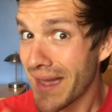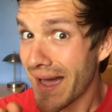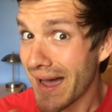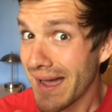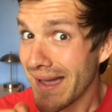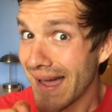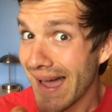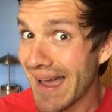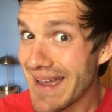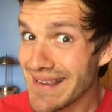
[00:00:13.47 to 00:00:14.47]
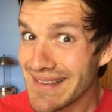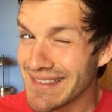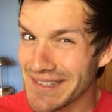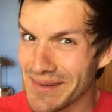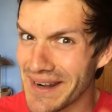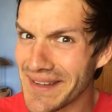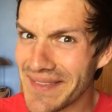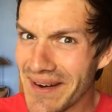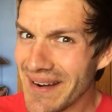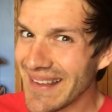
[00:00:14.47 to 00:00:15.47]
Eh? See what I did
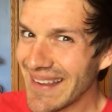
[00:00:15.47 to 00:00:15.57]
there?